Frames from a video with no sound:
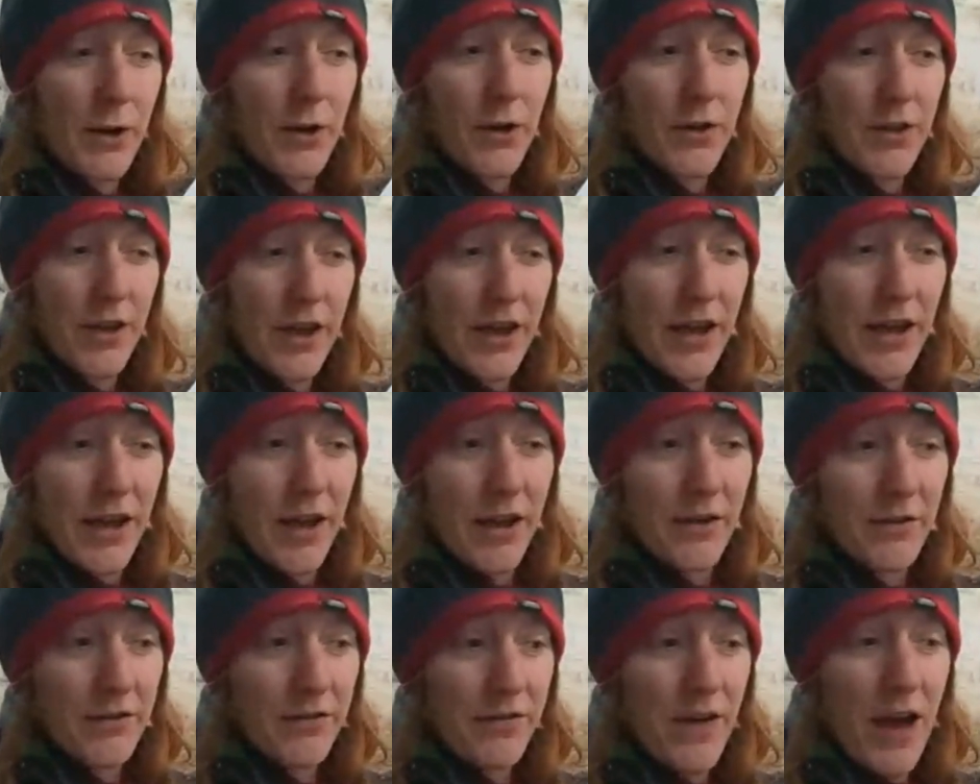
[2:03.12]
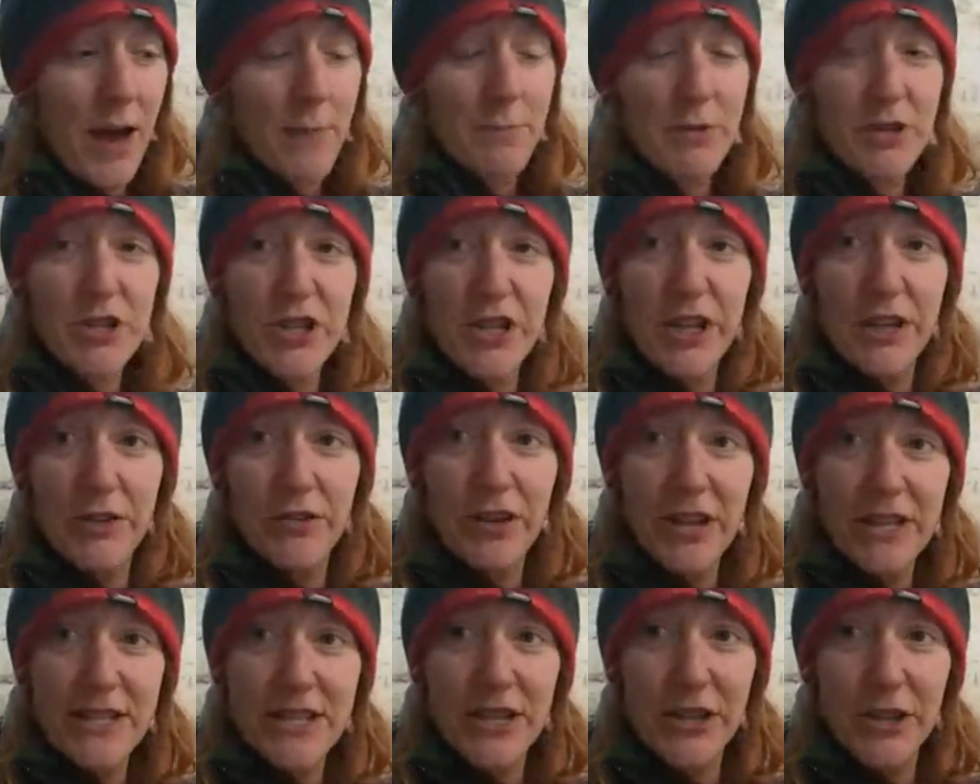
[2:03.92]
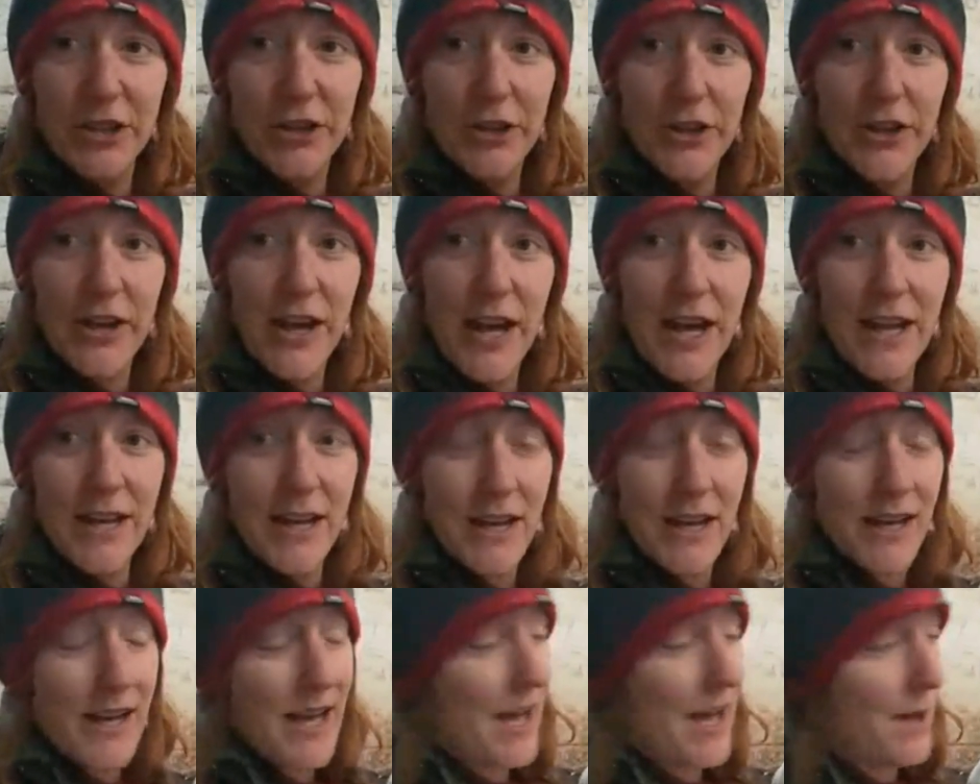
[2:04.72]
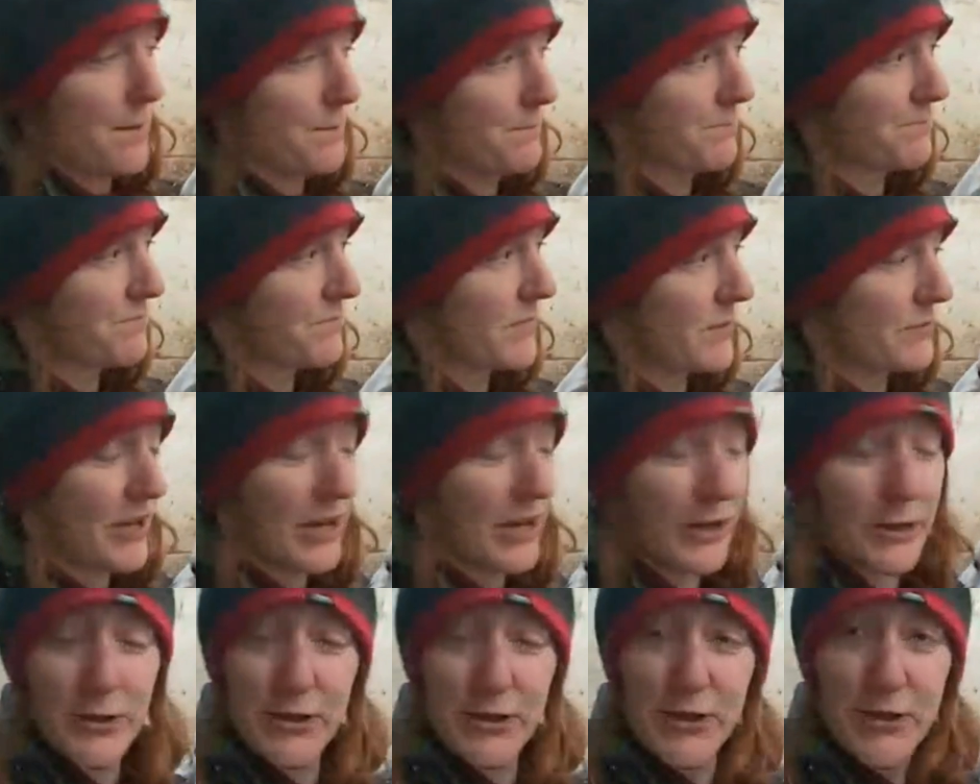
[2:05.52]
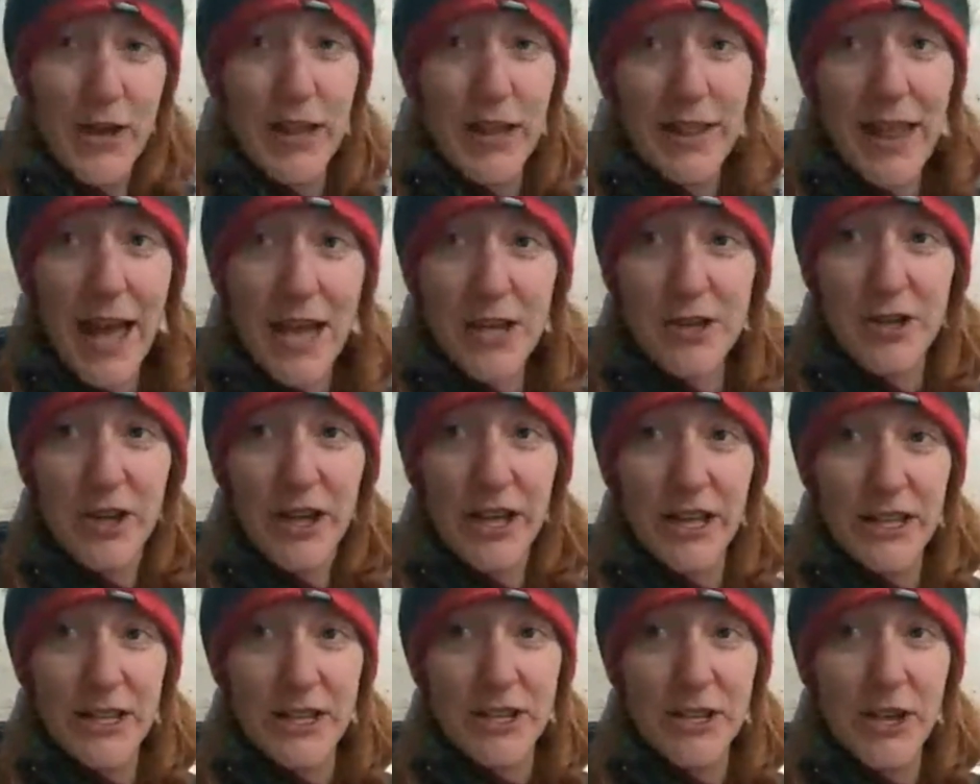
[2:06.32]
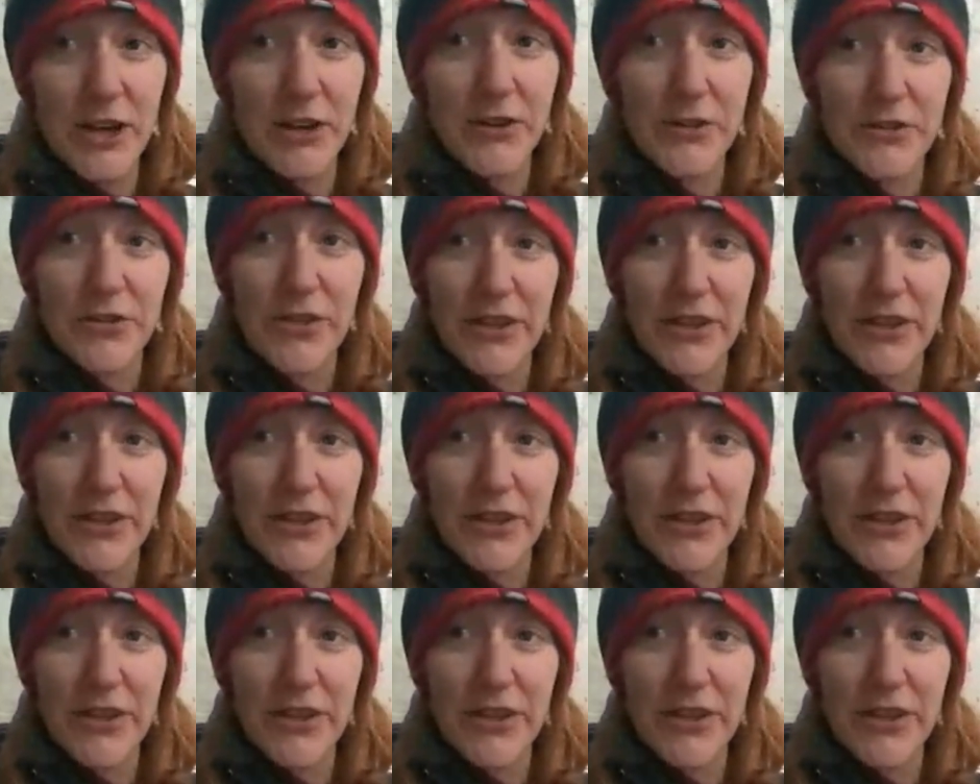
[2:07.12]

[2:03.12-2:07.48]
all the farm machinery to and um, vehicles to electric and stuff.